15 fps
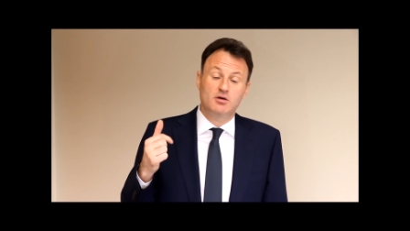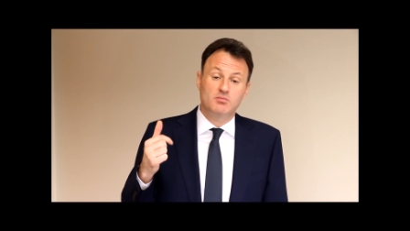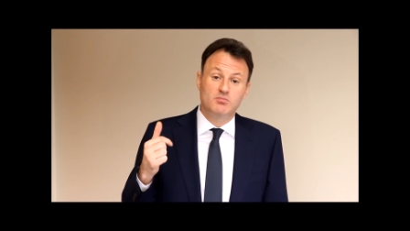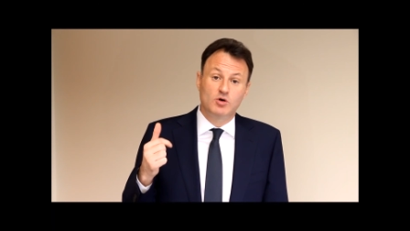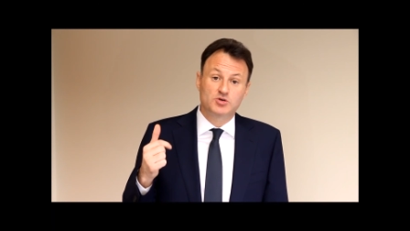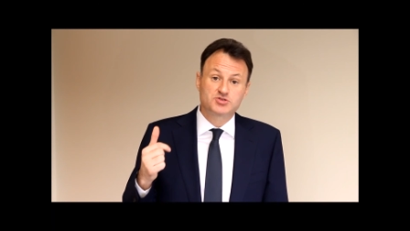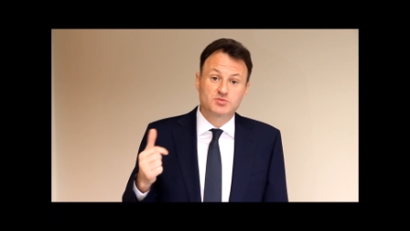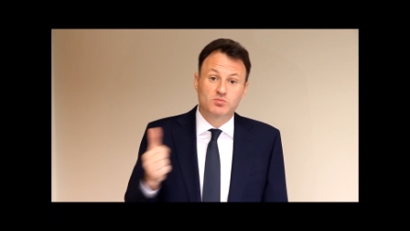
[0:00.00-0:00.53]

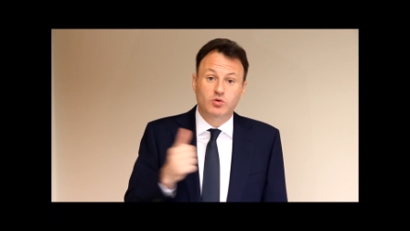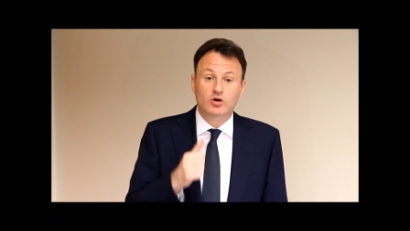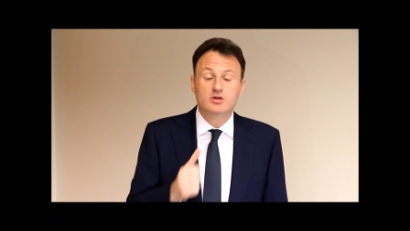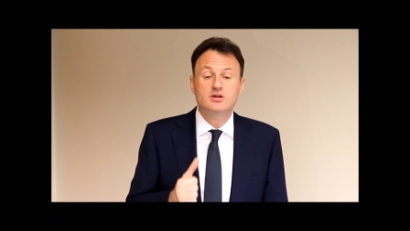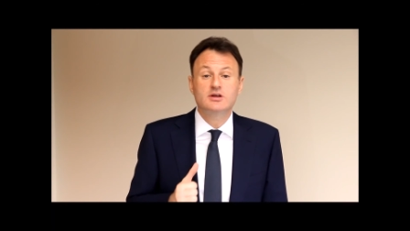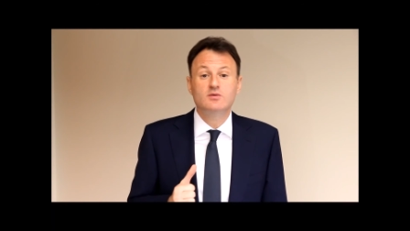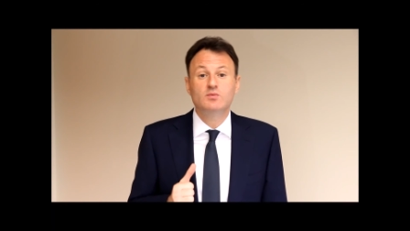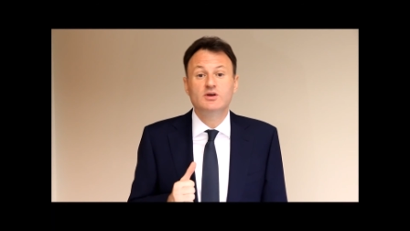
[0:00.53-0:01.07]
Most
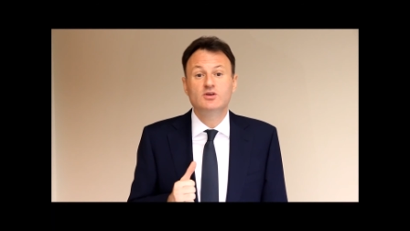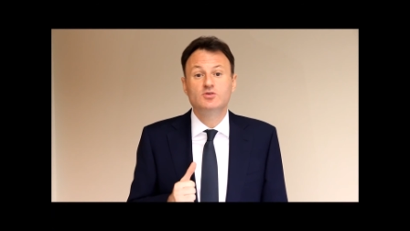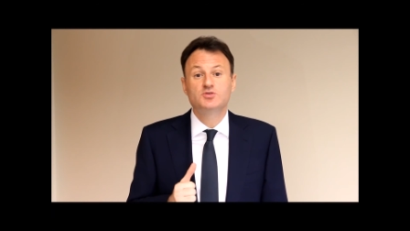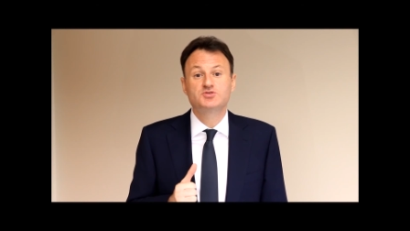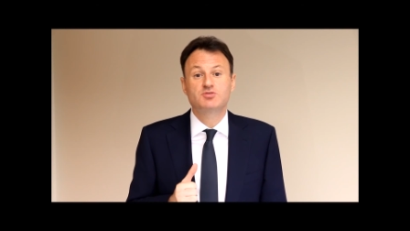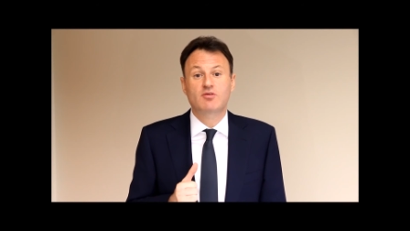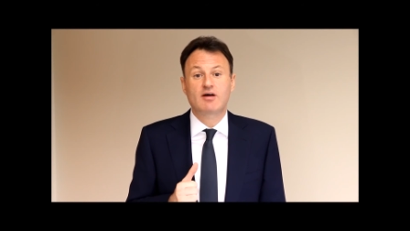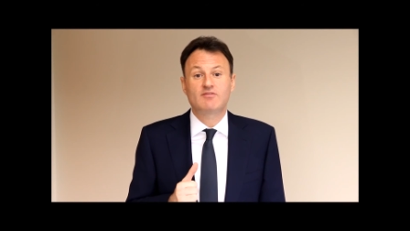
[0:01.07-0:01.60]
importantly, we
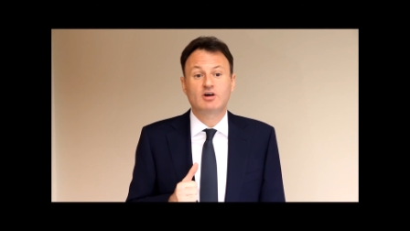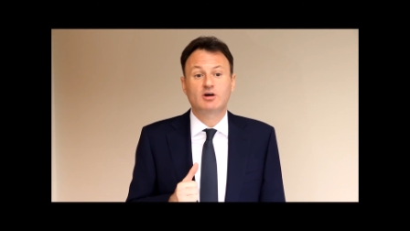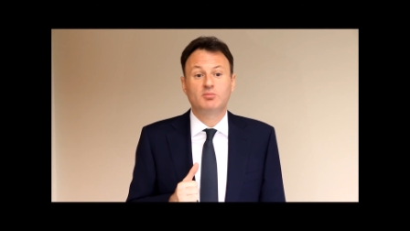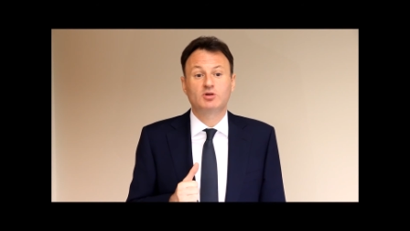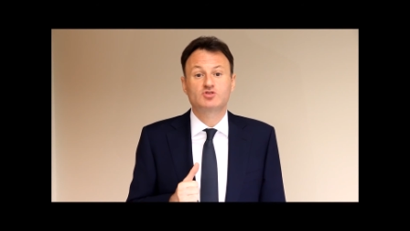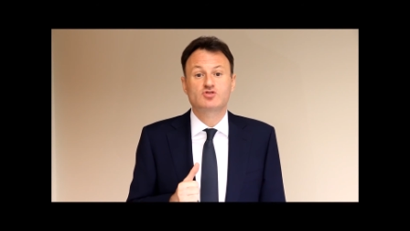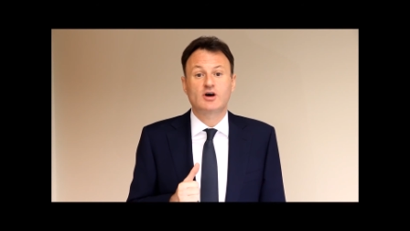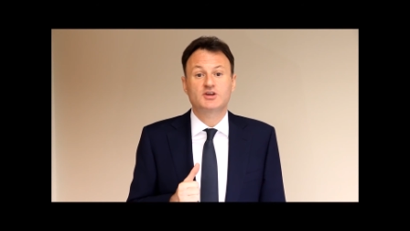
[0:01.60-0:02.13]
use
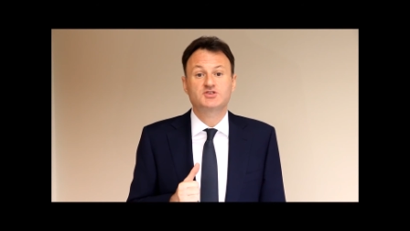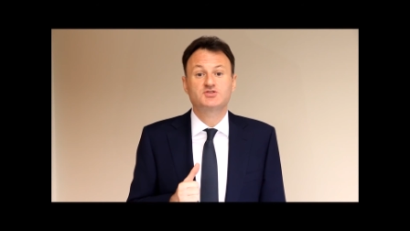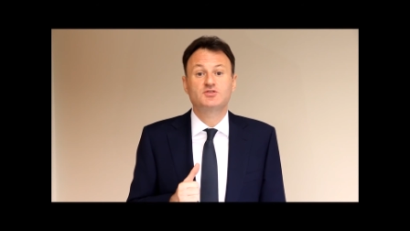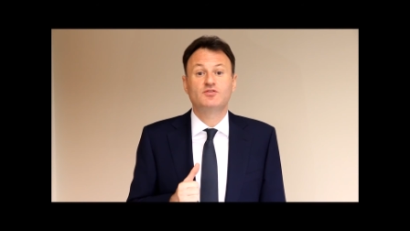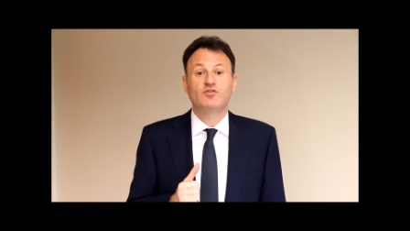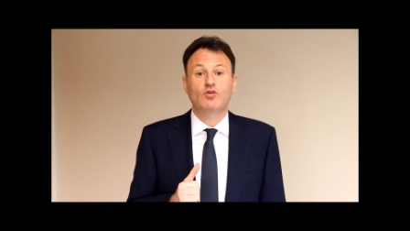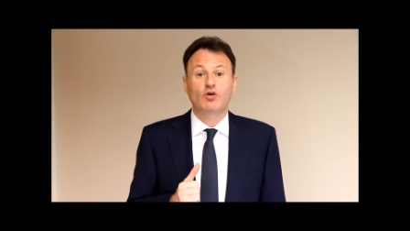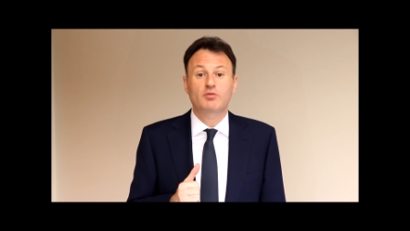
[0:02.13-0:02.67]
irrevocable trusts
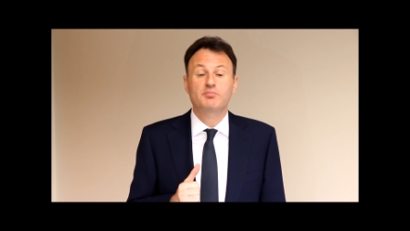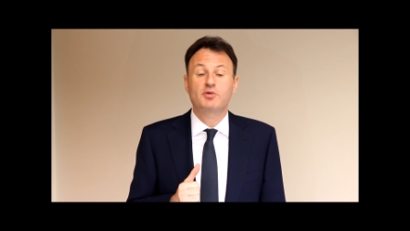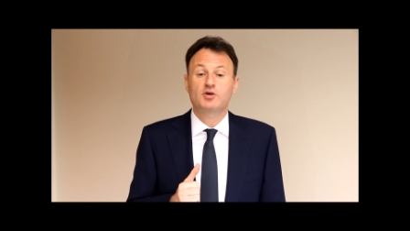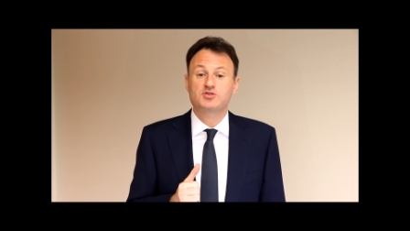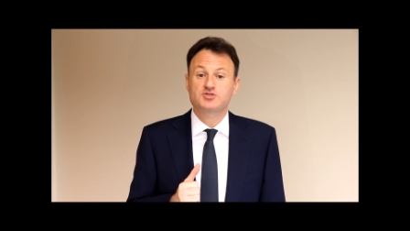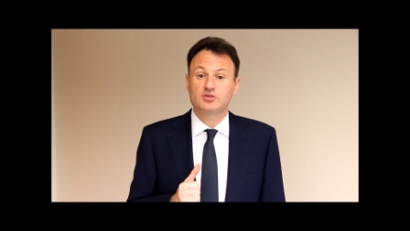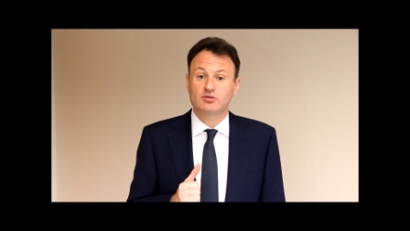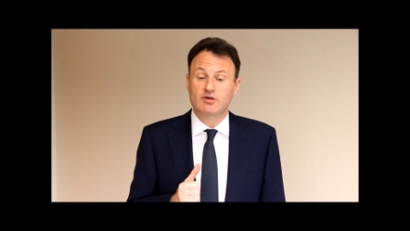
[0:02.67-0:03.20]
for
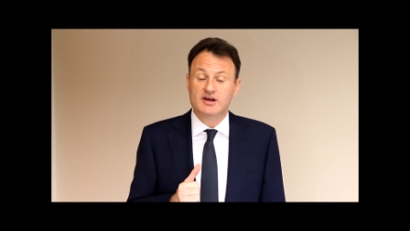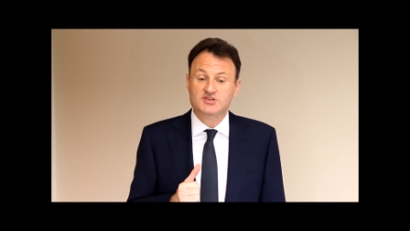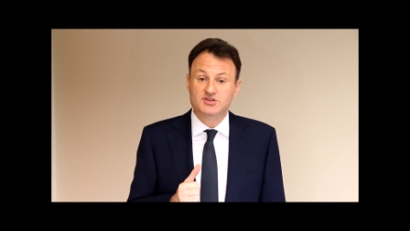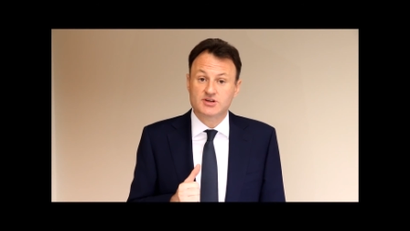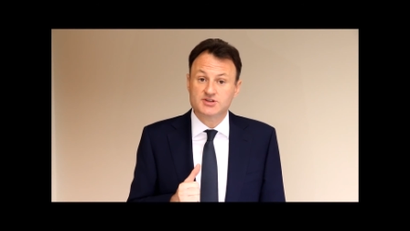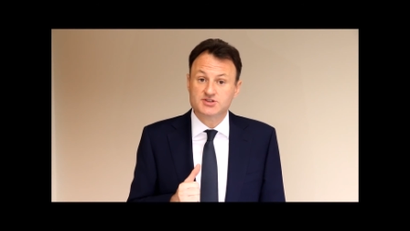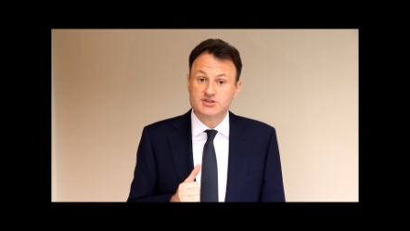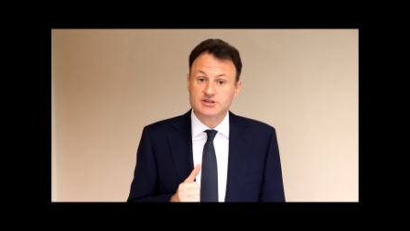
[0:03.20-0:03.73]
personal
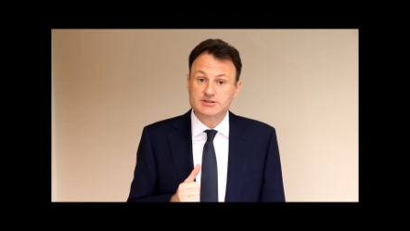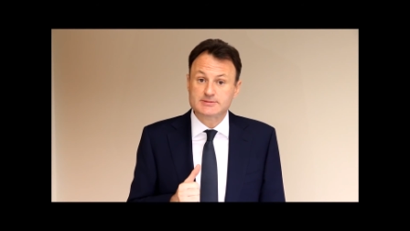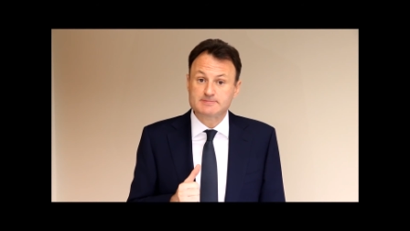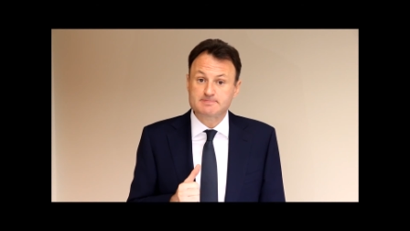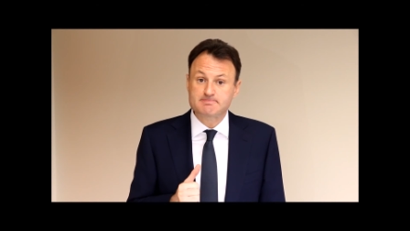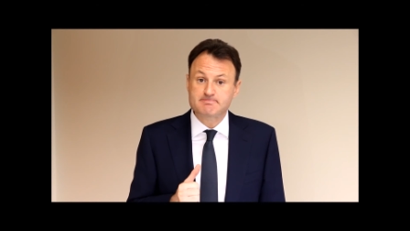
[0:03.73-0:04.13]
residences,